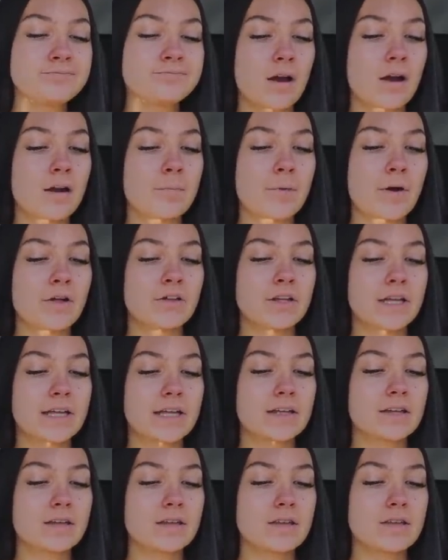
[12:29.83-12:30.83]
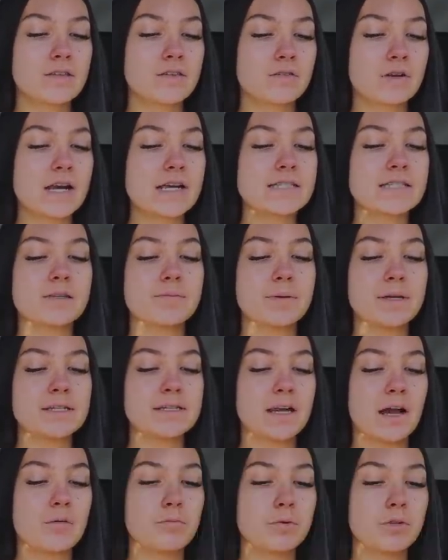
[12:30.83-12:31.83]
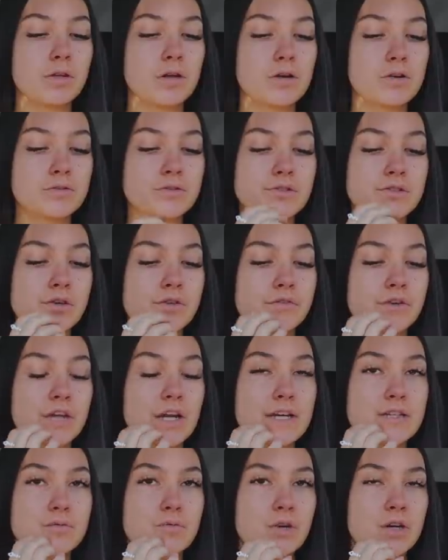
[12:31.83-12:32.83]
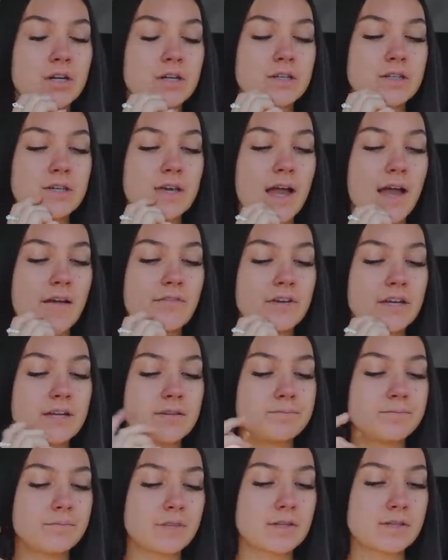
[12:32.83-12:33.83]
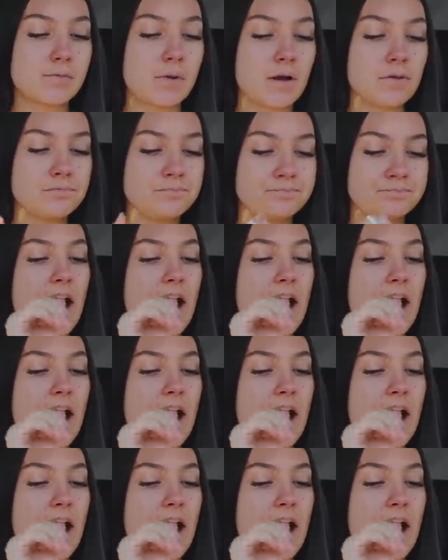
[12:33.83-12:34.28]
I'll link the recipe down below, so if you guys wanna have it as well.